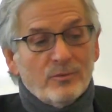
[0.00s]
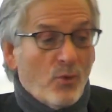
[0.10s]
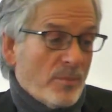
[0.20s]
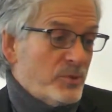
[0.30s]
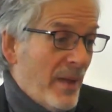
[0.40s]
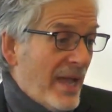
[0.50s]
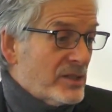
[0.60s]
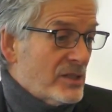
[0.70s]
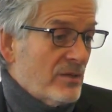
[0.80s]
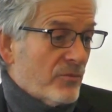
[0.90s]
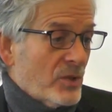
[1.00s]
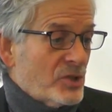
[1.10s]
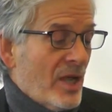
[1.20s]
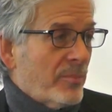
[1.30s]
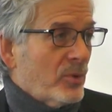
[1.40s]
Forbes magazine, for
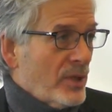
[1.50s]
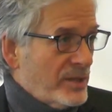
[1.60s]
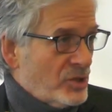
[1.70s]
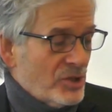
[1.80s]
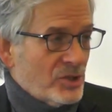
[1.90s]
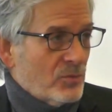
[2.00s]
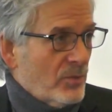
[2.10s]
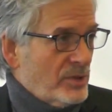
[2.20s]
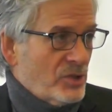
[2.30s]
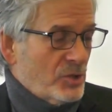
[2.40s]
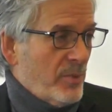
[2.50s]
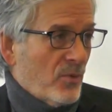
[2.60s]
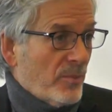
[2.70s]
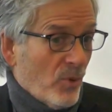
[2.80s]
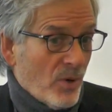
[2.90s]
example, it's just
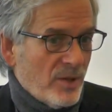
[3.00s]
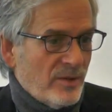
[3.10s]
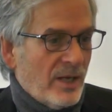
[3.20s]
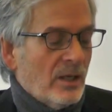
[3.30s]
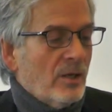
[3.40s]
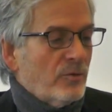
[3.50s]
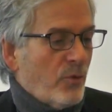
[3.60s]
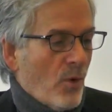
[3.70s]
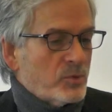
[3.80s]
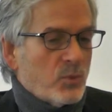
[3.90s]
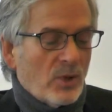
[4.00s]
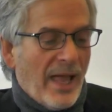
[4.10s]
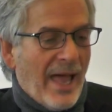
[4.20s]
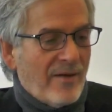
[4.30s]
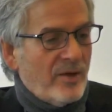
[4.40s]
been reported that Forbes
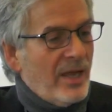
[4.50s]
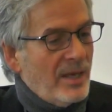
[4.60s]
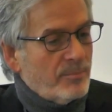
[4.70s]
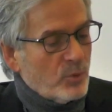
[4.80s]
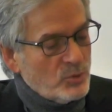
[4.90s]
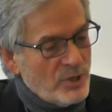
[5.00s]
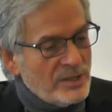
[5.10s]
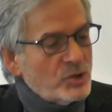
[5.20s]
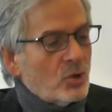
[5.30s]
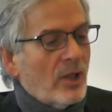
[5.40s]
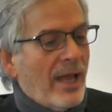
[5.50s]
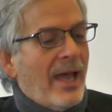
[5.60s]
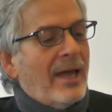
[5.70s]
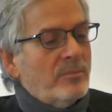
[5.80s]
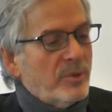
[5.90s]
will have a Prudential
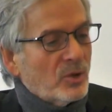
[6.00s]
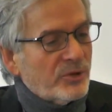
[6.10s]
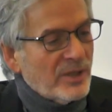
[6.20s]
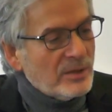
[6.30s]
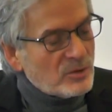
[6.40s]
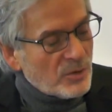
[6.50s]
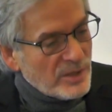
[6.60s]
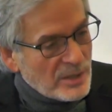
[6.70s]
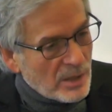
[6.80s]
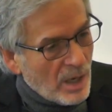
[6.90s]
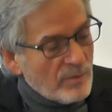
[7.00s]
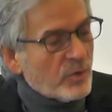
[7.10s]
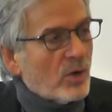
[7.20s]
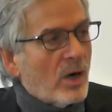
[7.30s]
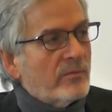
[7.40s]
ad built into the
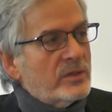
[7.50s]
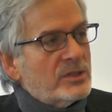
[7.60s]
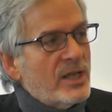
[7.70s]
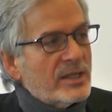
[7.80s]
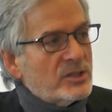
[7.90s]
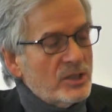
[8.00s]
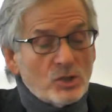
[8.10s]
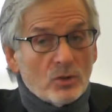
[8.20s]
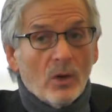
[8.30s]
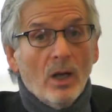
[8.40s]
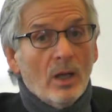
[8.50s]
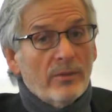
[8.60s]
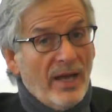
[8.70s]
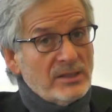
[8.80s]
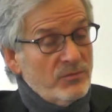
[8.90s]
cover of its next issue.
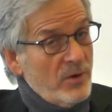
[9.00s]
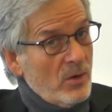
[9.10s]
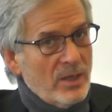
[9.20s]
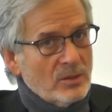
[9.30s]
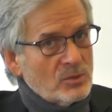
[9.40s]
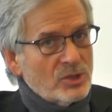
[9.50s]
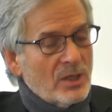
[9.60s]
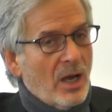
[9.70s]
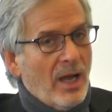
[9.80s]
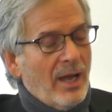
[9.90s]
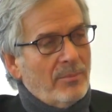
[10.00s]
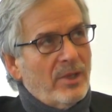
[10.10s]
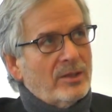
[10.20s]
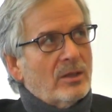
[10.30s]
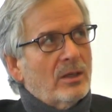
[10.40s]
That's very interesting. I don't